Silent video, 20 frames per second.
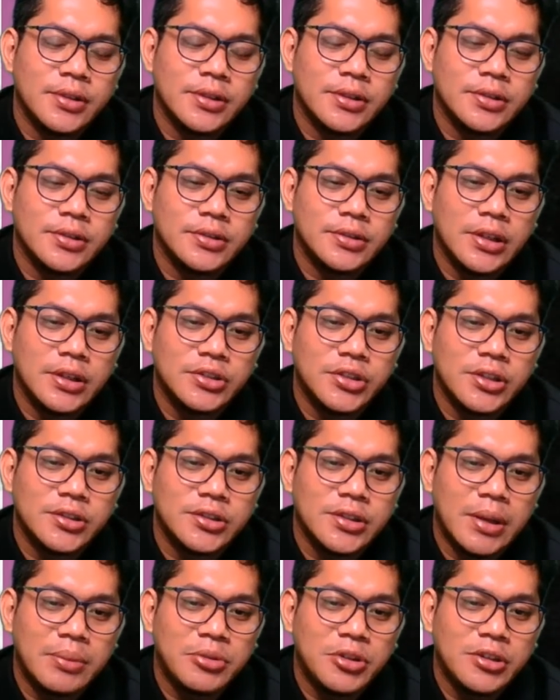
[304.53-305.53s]
such as
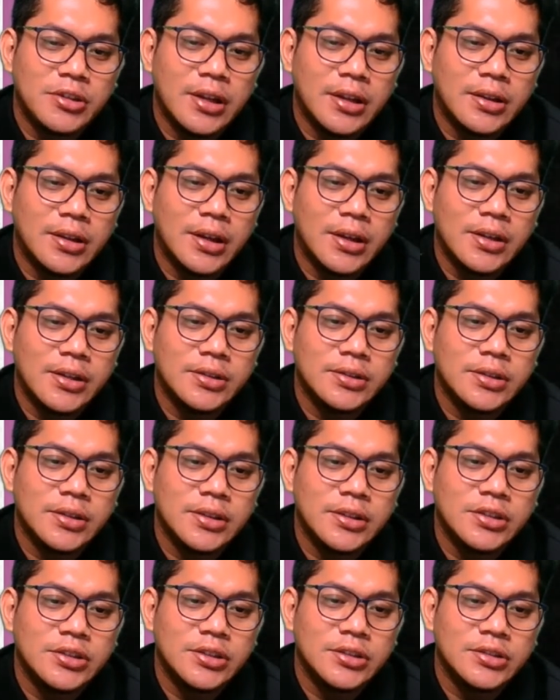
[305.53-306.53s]
capturing data is the
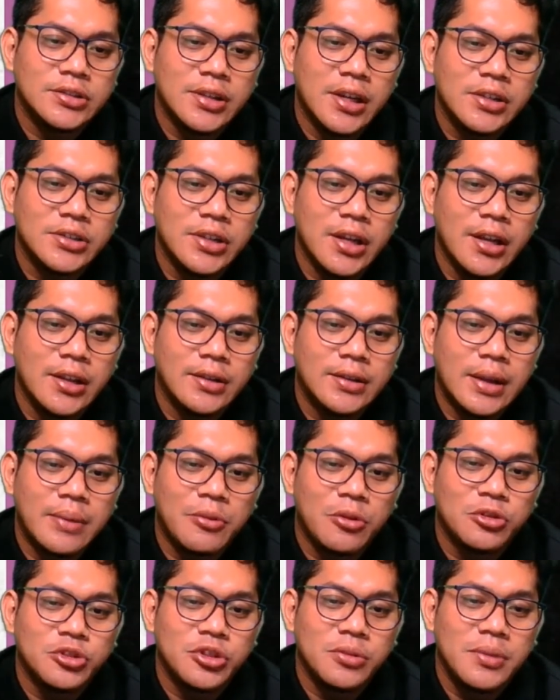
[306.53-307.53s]
initial stage and
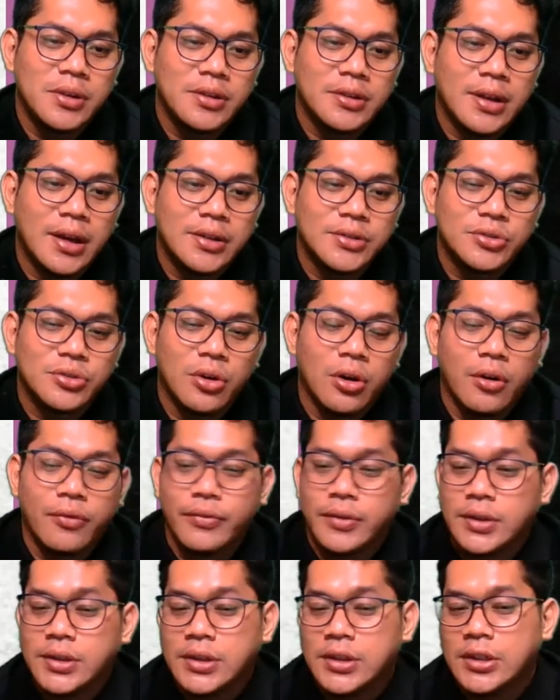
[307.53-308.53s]
time-consuming task of
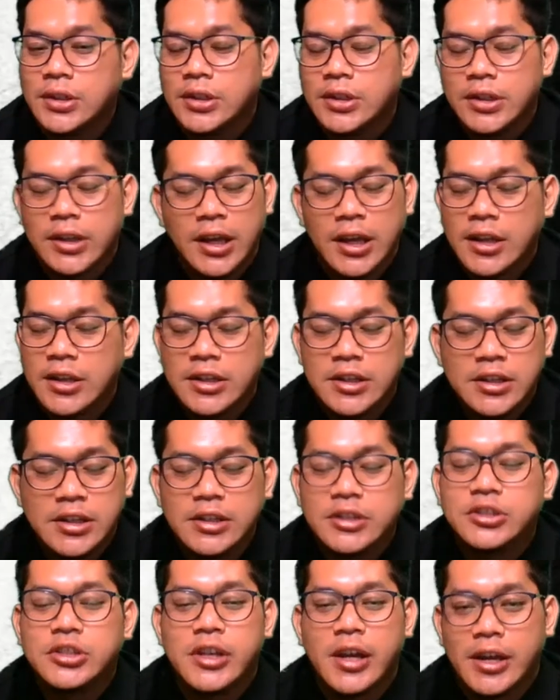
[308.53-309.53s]
any
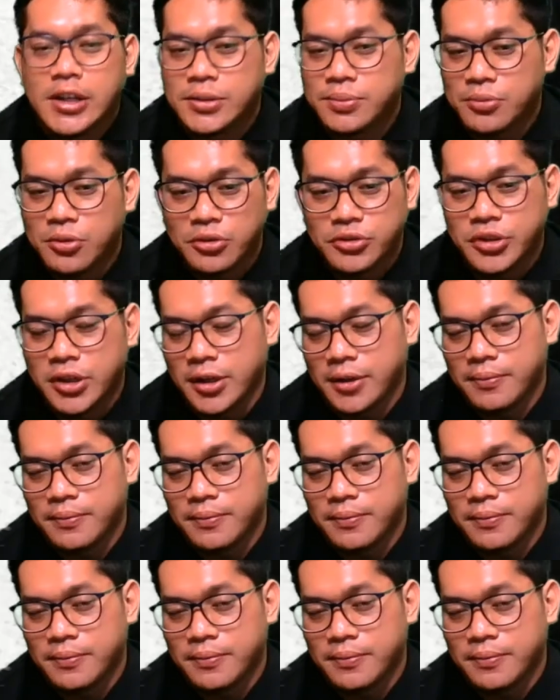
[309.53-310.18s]
GIS project.